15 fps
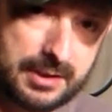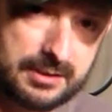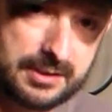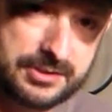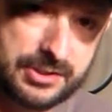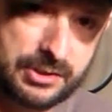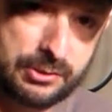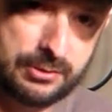you and I'll
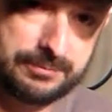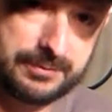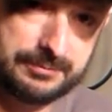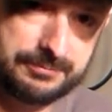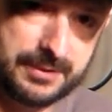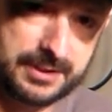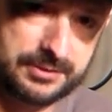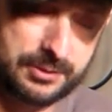let you know if
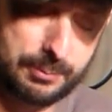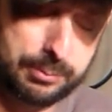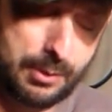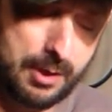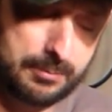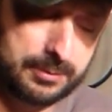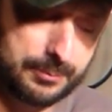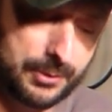it fixed the
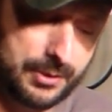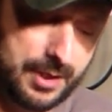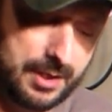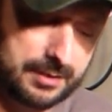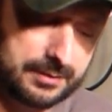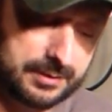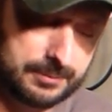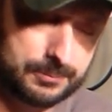problem or
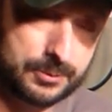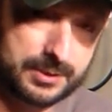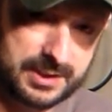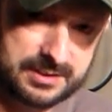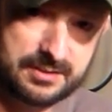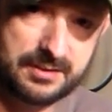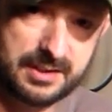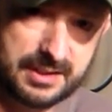not and then we'll
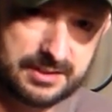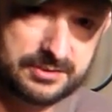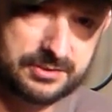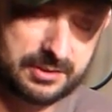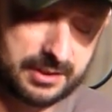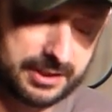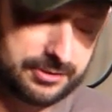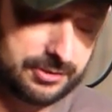get to the
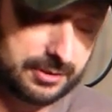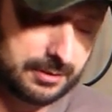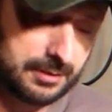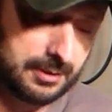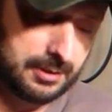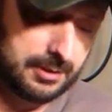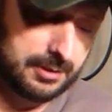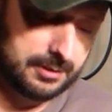installation
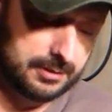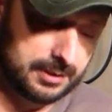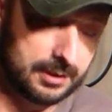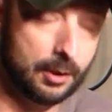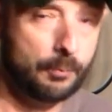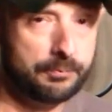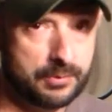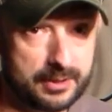
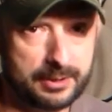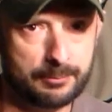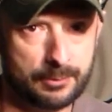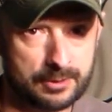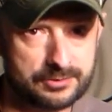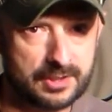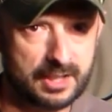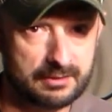and hopefully it
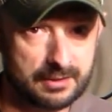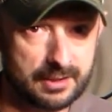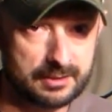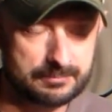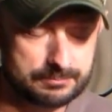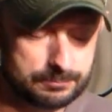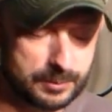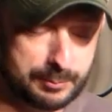works out
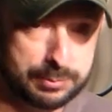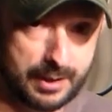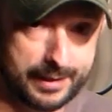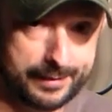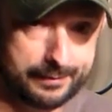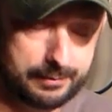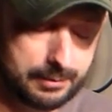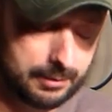like we
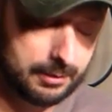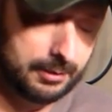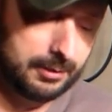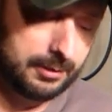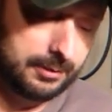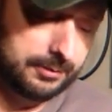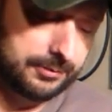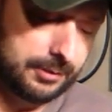planned.
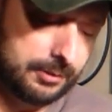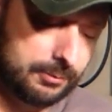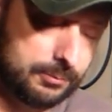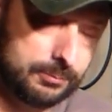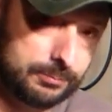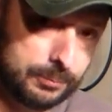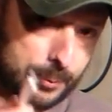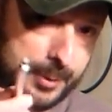
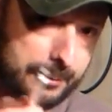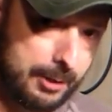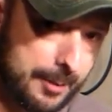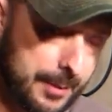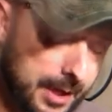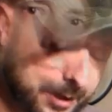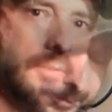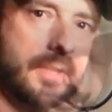So we'll be
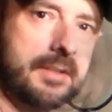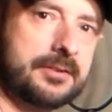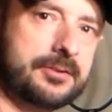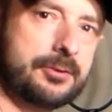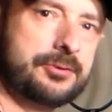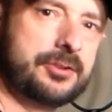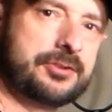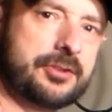right back. Okay,
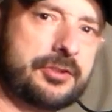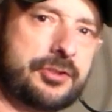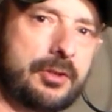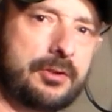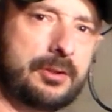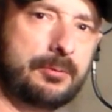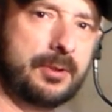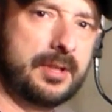so just to
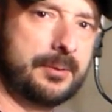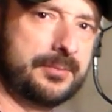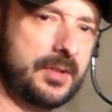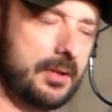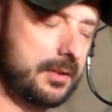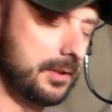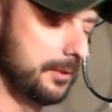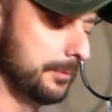show you what I'm
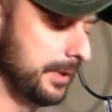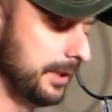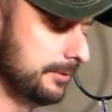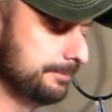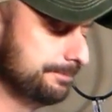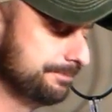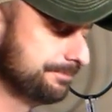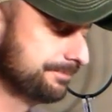talking
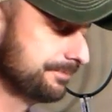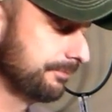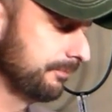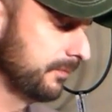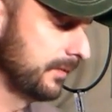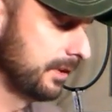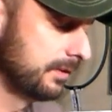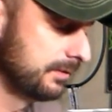about.
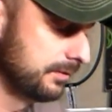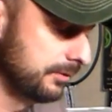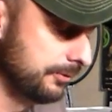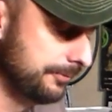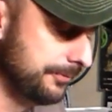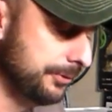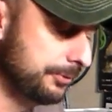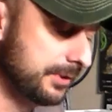
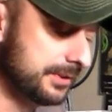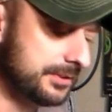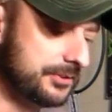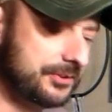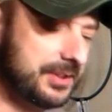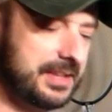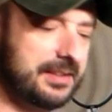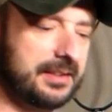So if you can
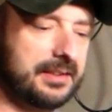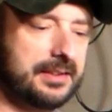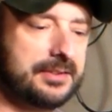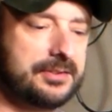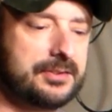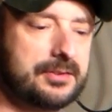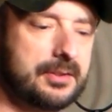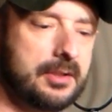see
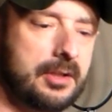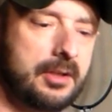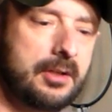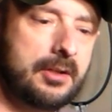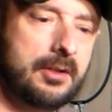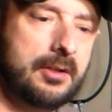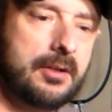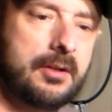this,
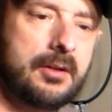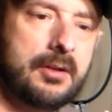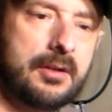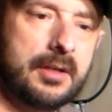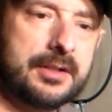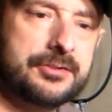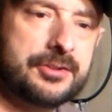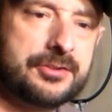
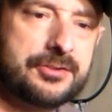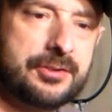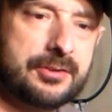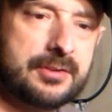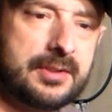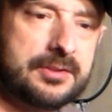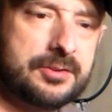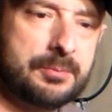I just
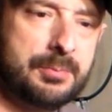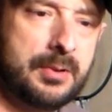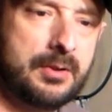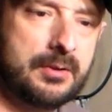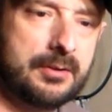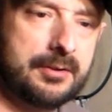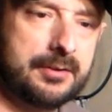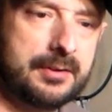took this
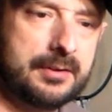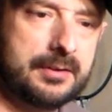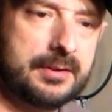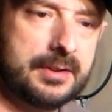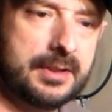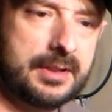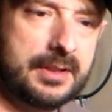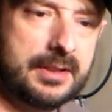apart
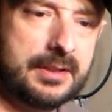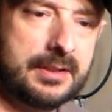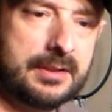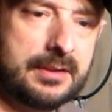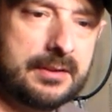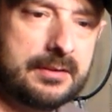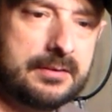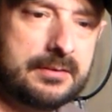
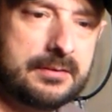and